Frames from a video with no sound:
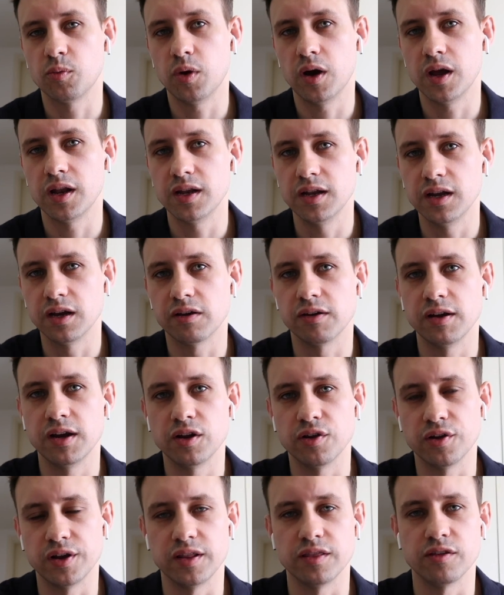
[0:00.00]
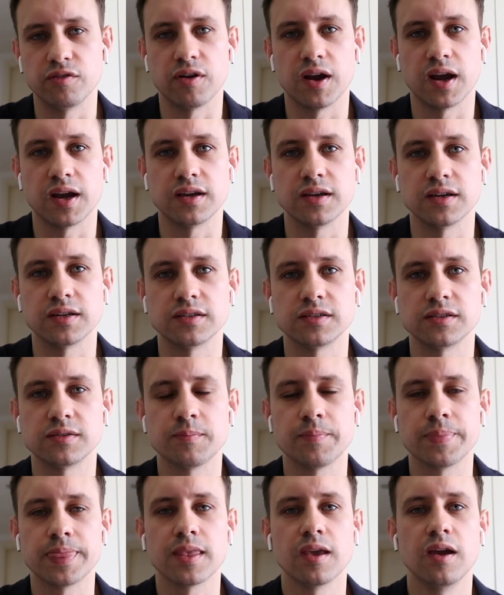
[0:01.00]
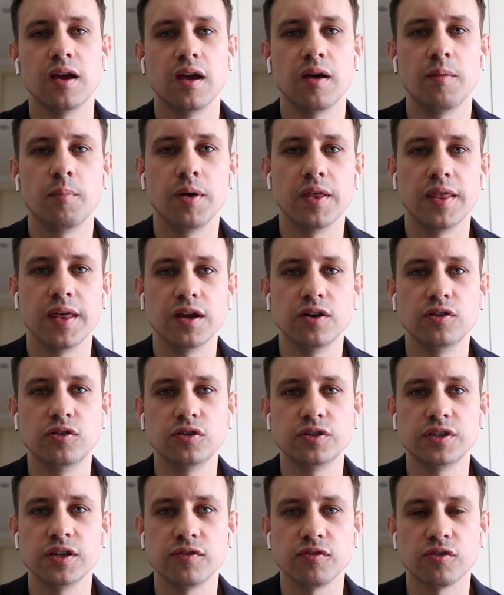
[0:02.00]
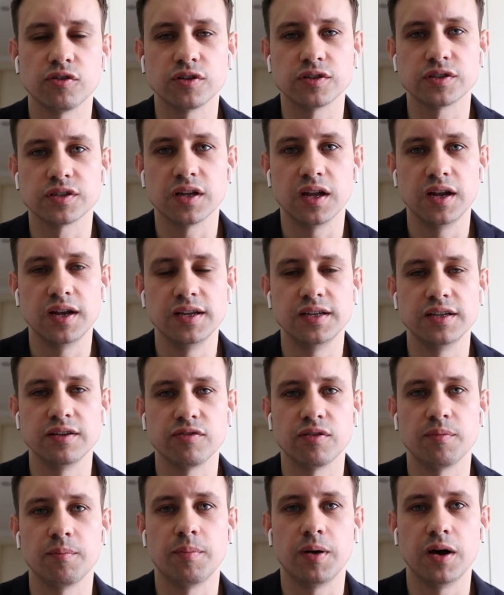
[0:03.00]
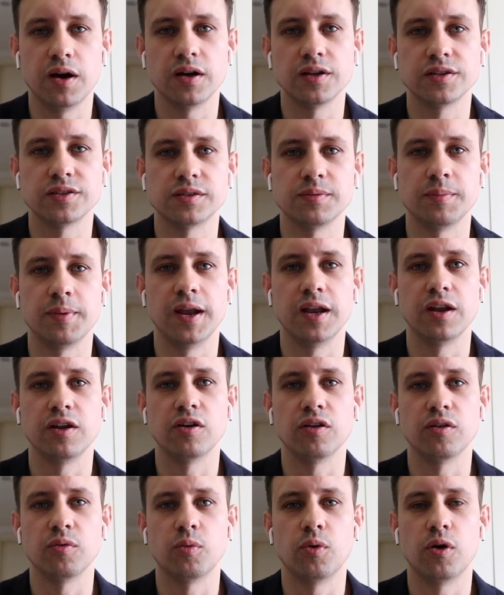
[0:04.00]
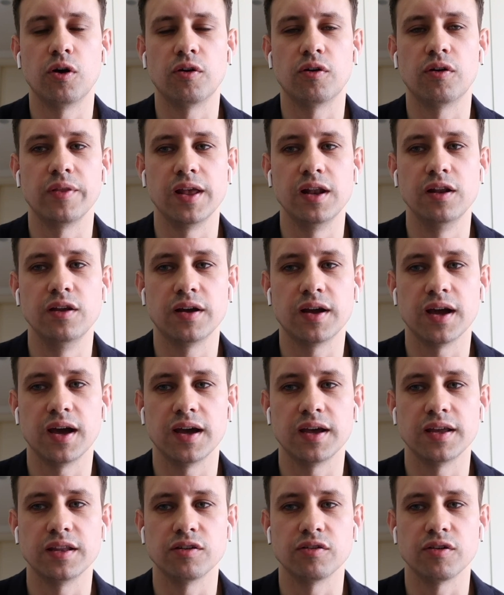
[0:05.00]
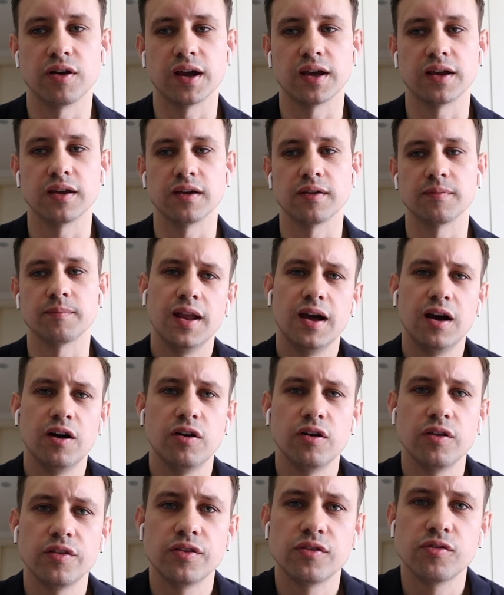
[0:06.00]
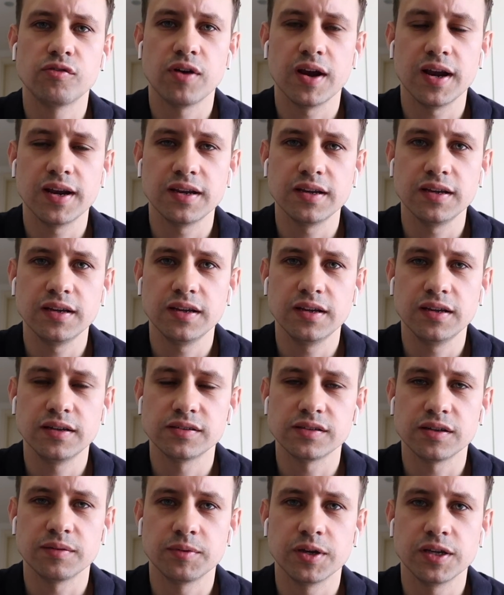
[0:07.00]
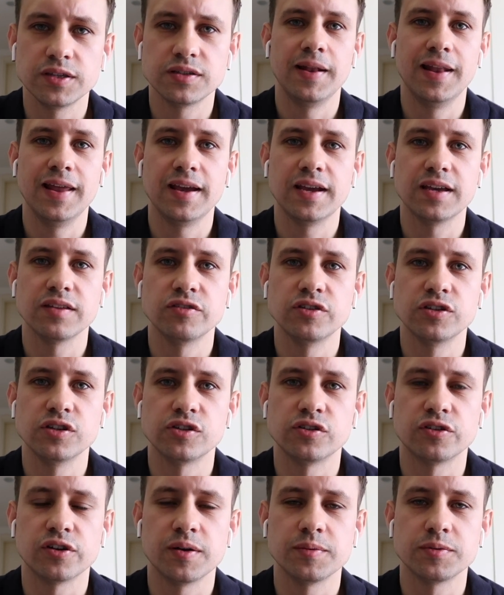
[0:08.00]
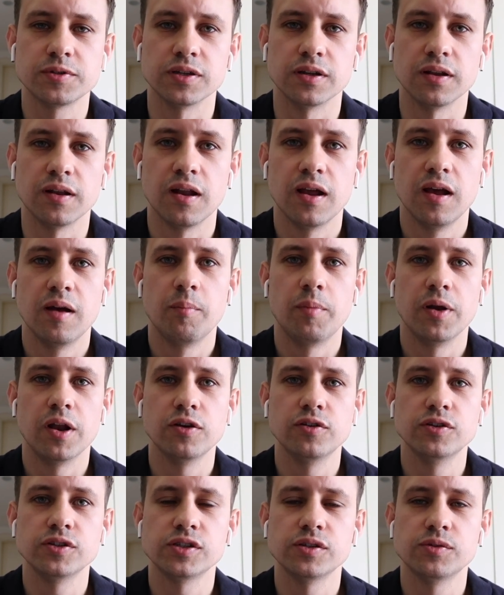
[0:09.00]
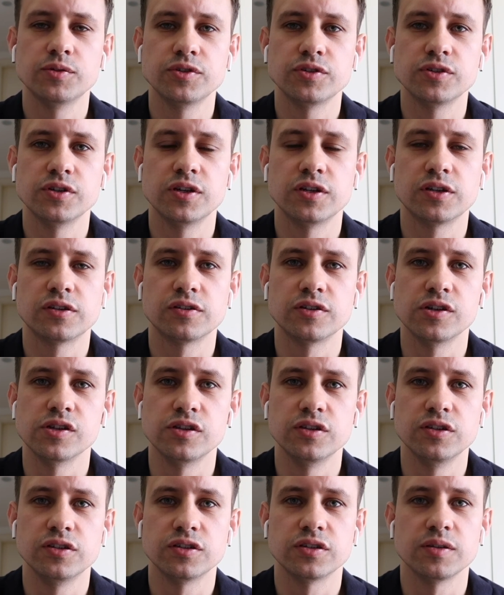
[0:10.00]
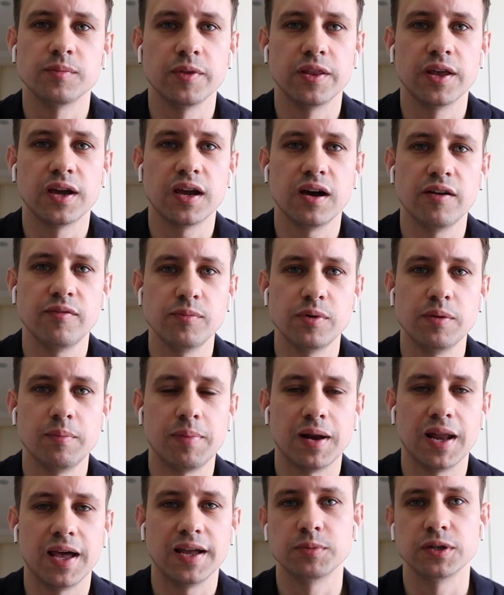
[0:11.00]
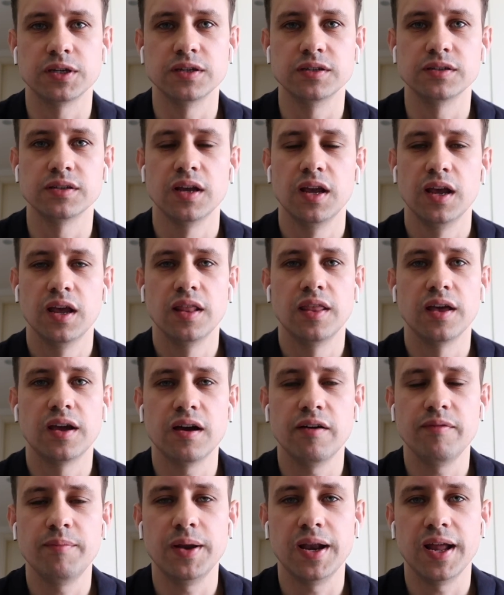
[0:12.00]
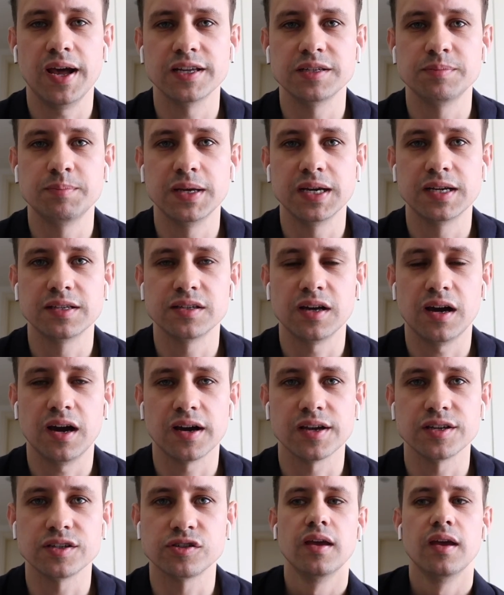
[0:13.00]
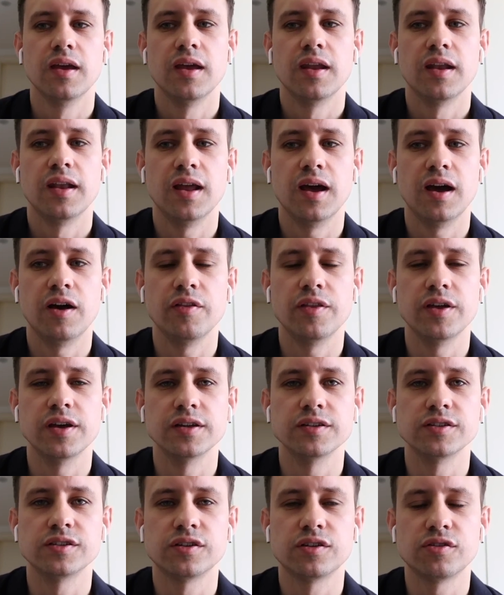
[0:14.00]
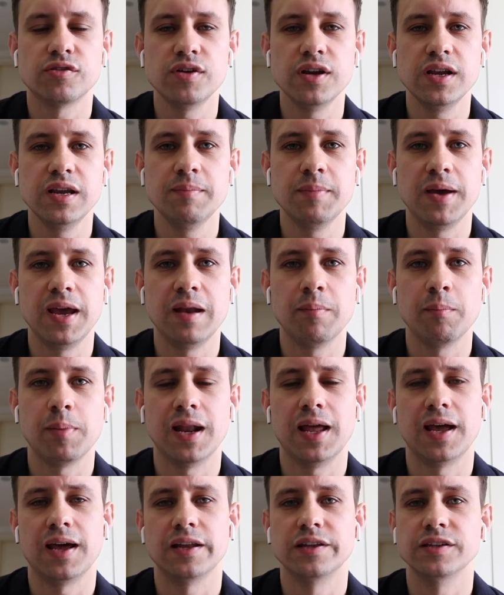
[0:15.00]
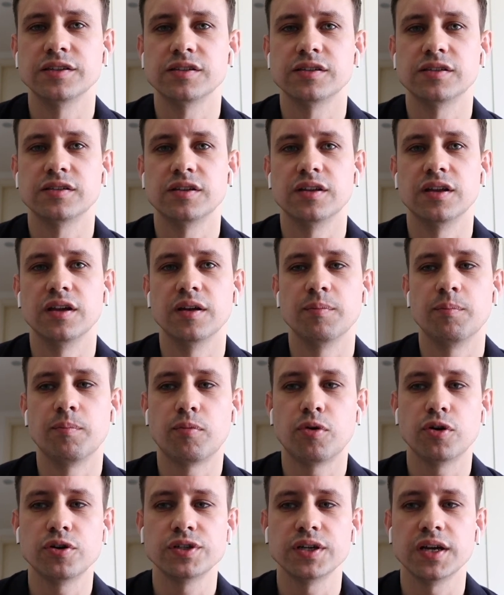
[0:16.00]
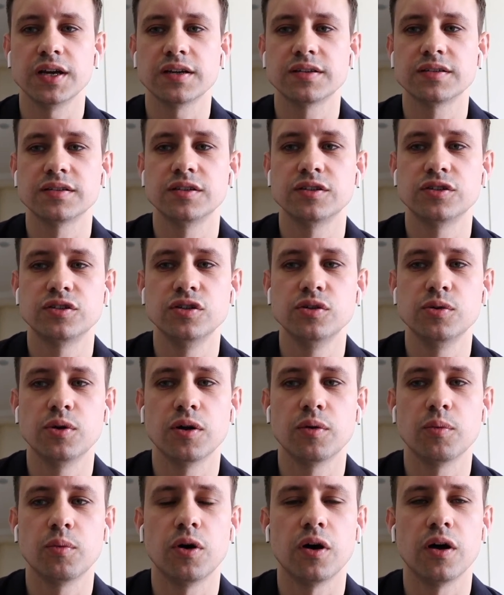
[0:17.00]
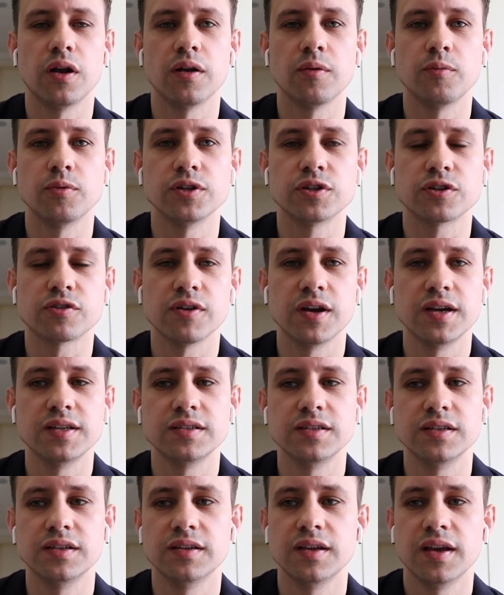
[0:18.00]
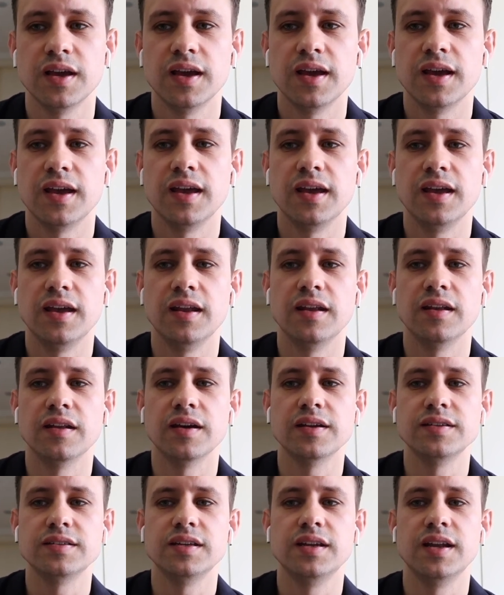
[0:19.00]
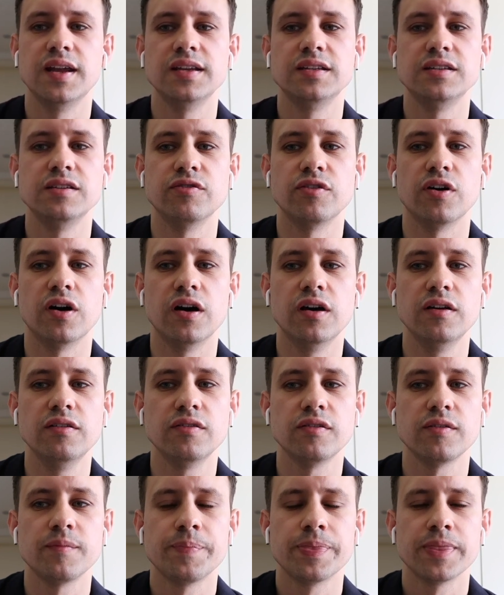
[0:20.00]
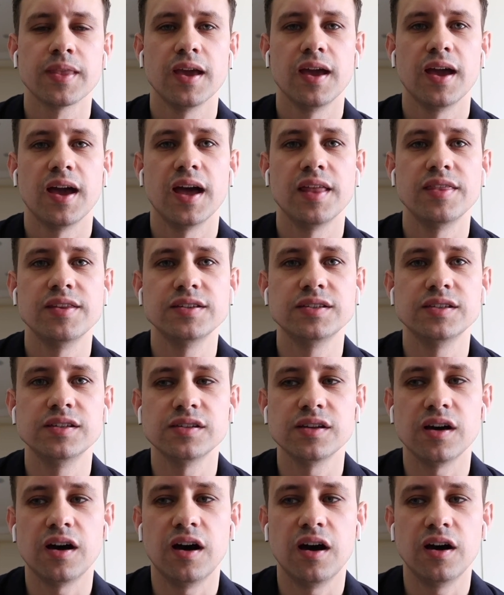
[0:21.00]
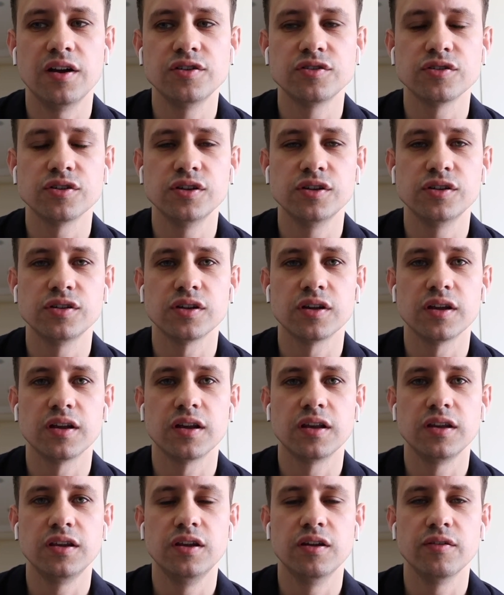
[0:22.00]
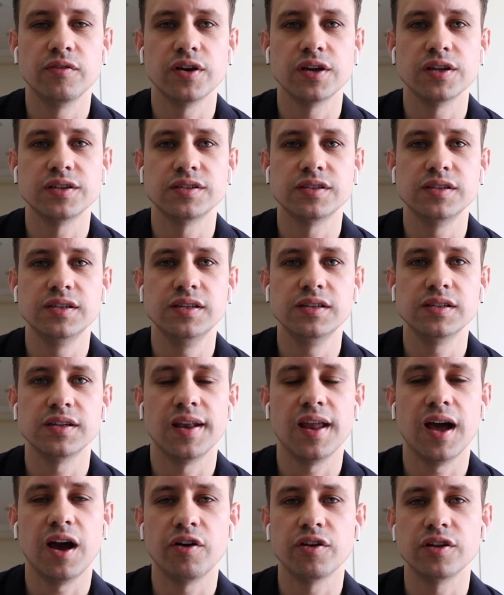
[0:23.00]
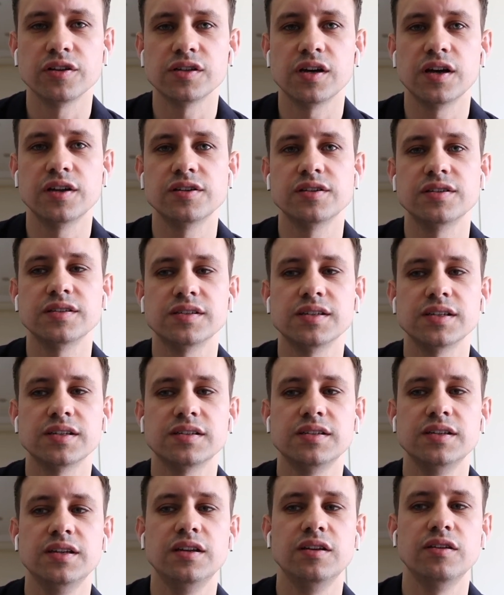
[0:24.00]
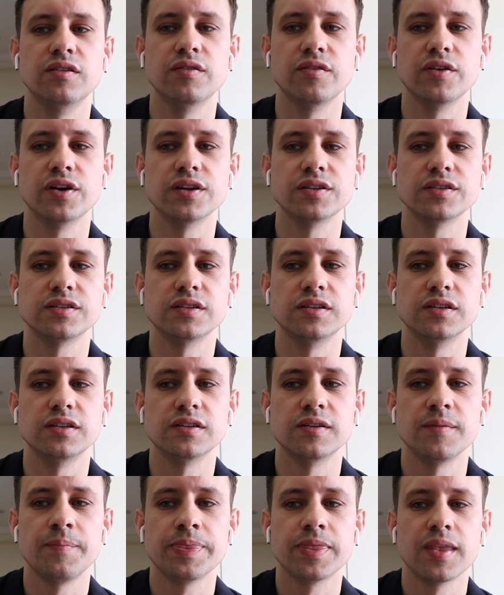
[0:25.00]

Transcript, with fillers: widely agreed on in the rankings but they all differ on slightly different parts depending on what they look at in the ranking. Now, the rankings I'm going to link in the description, but I also want to introduce some of the government plans because the government has big targets. Now, there's three main plans. The Project 211 was created in 1985, and this is 100 universities. Now there's 116 universities.